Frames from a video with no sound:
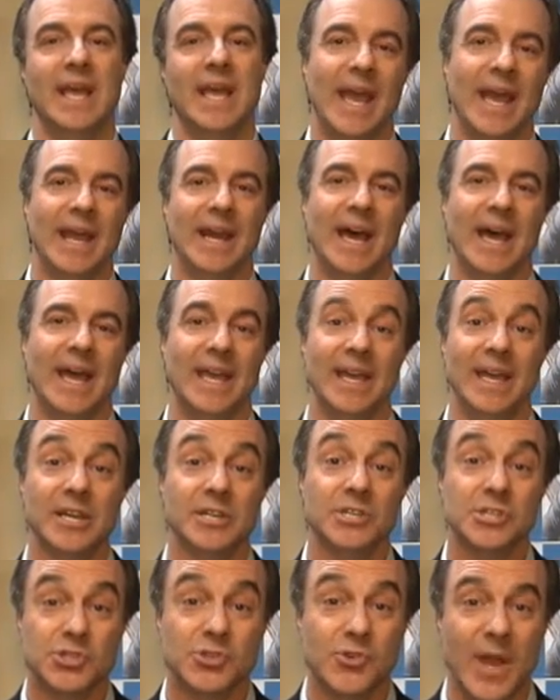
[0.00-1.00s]
And I
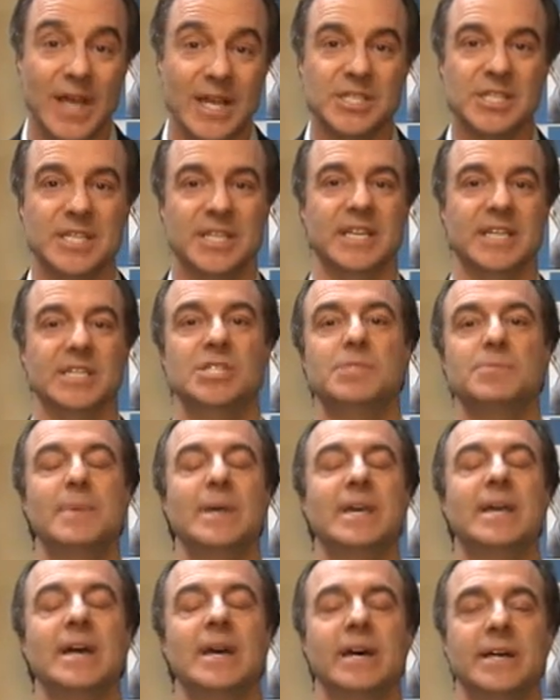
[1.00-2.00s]
stress this
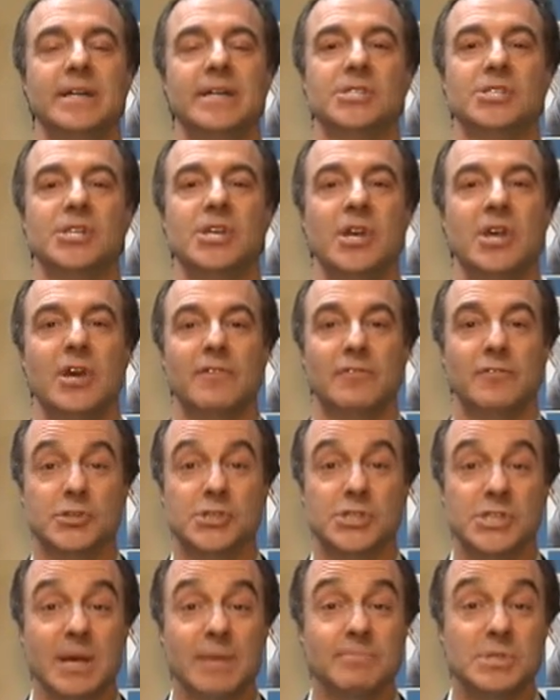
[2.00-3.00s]
because for
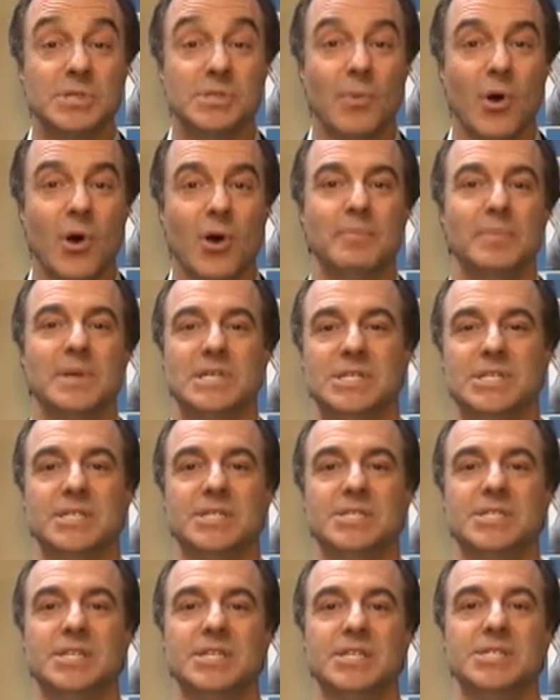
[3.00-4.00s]
some small
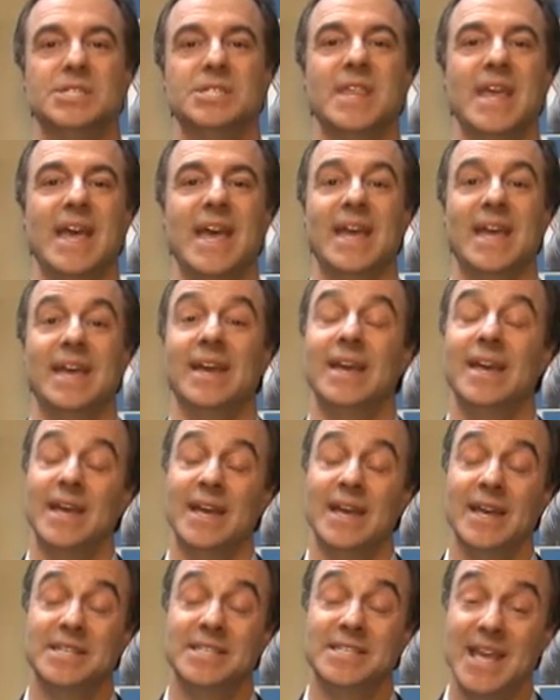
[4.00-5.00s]
businesses, they
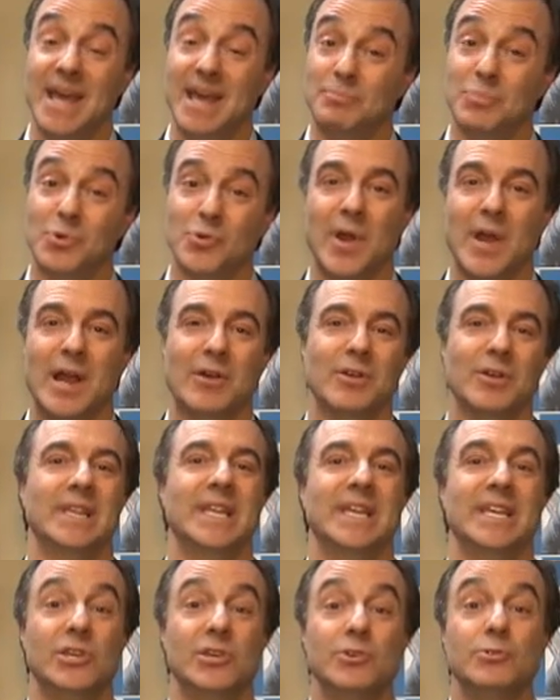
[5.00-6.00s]

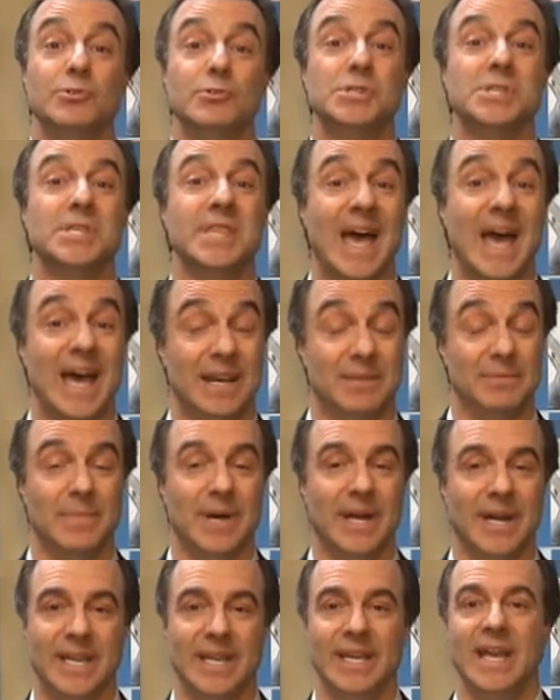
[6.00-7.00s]
temporarily use that
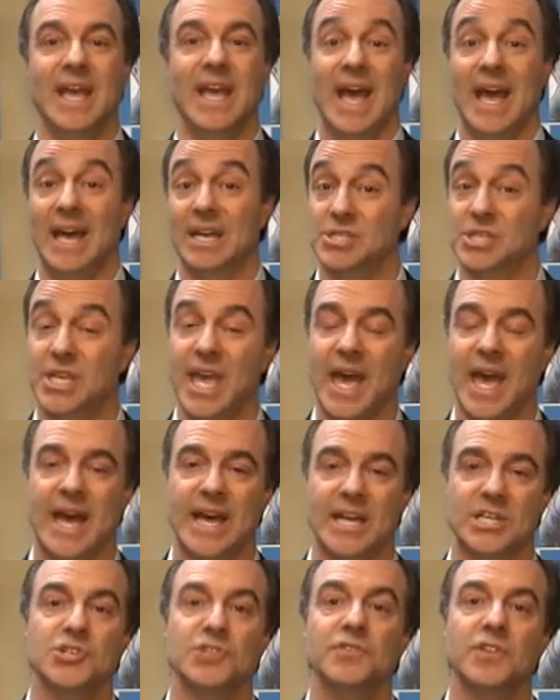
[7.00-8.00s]
money as
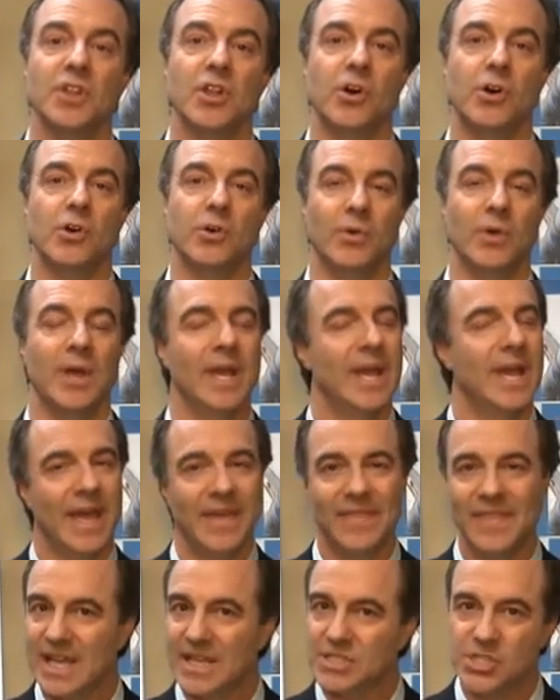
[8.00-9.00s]
cash flow,
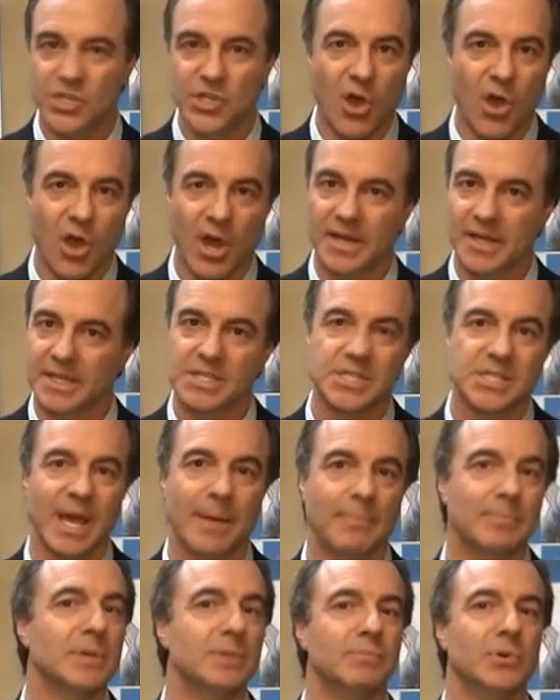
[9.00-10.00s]
and that's not
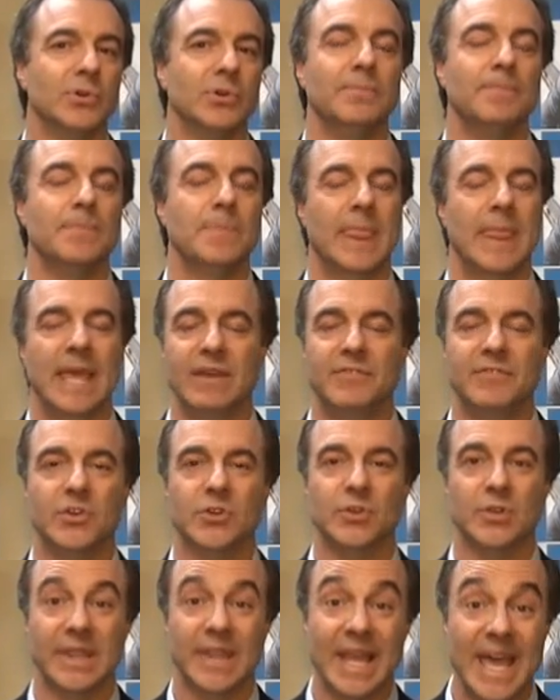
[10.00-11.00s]
acceptable. If
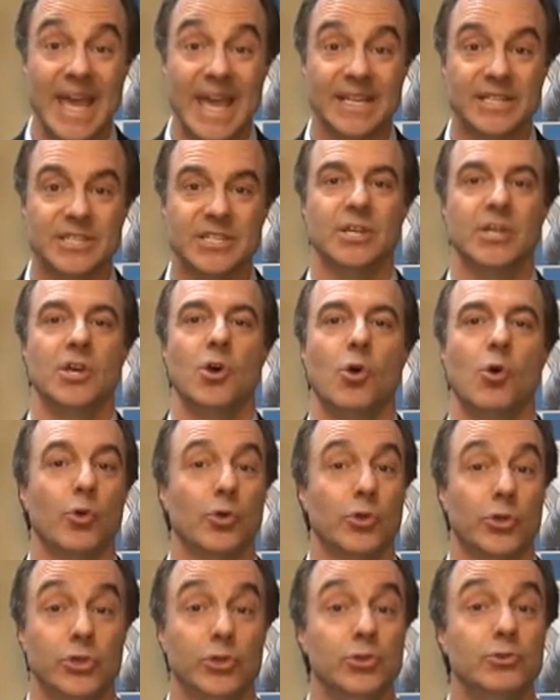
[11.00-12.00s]
you're late
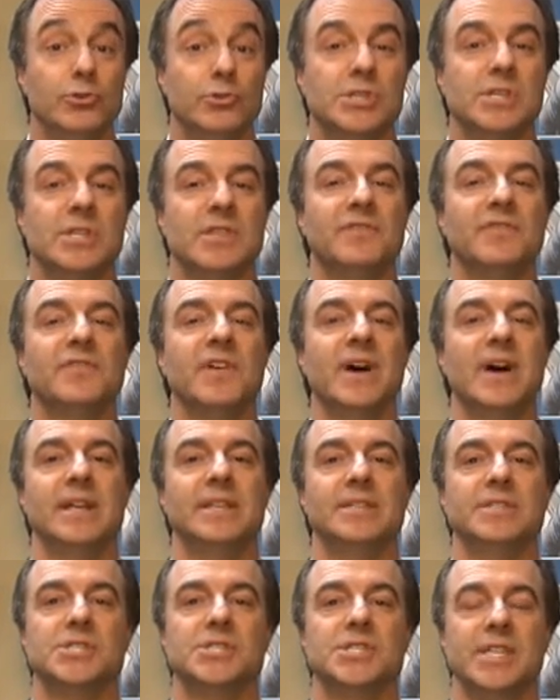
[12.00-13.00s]
or use the
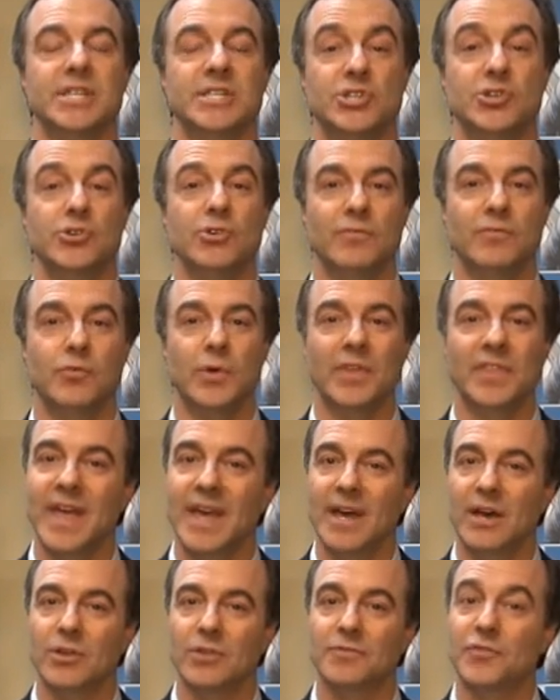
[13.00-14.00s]
funds that you have
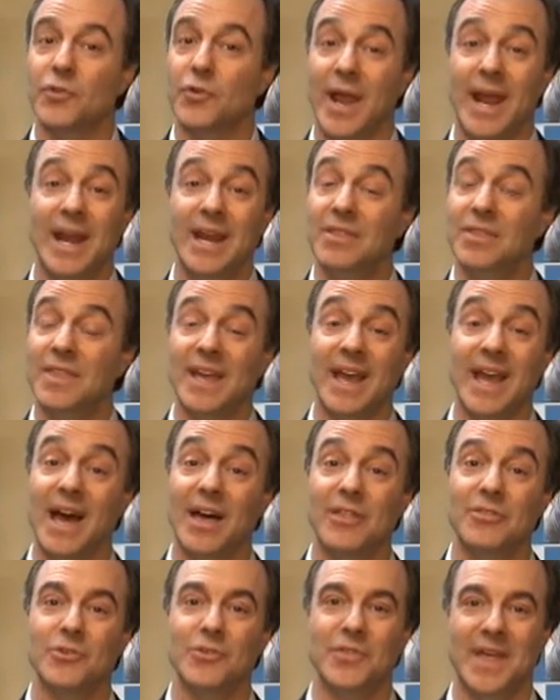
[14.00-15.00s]
withheld for anything
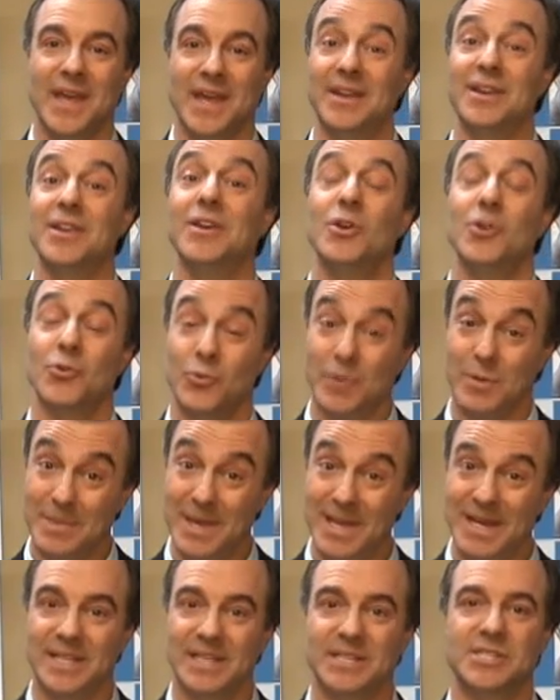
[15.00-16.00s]
other than
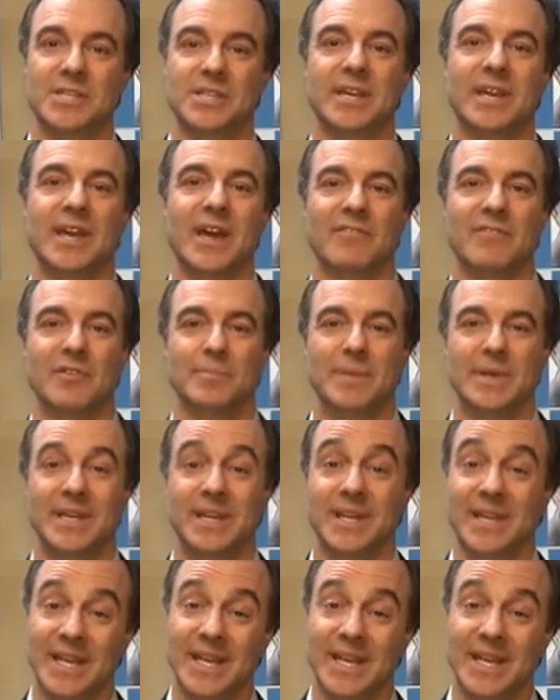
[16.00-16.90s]
remitting to the government,